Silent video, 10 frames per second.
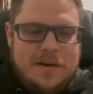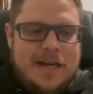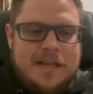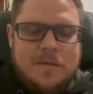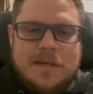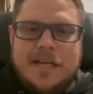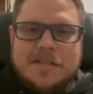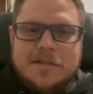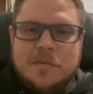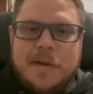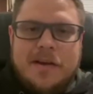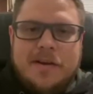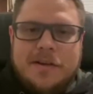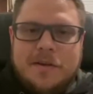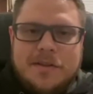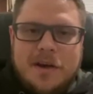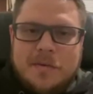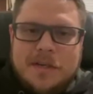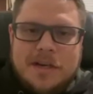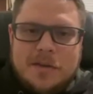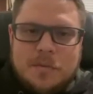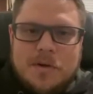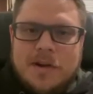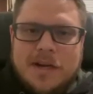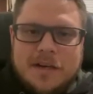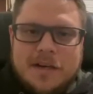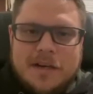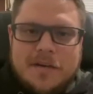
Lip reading: crack up. We catch a 2-pounder. You'd have thought we'd caught the world record.